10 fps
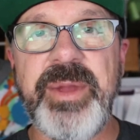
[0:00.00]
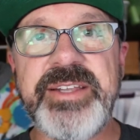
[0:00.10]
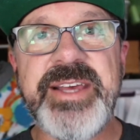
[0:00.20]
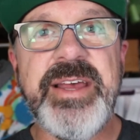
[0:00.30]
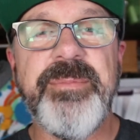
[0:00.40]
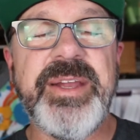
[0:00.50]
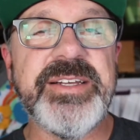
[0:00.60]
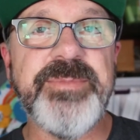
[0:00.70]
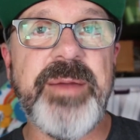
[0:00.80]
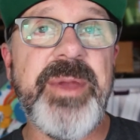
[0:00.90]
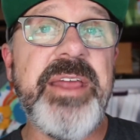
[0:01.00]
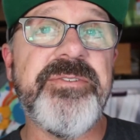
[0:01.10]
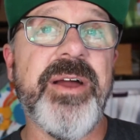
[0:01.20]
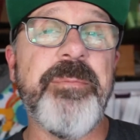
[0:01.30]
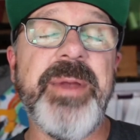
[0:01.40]
page, because my
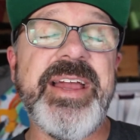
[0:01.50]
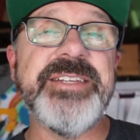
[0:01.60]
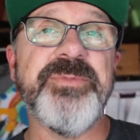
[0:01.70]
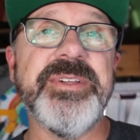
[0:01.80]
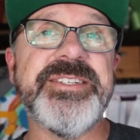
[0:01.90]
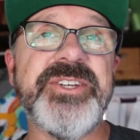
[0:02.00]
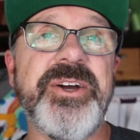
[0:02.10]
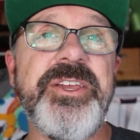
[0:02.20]
Patreon page will show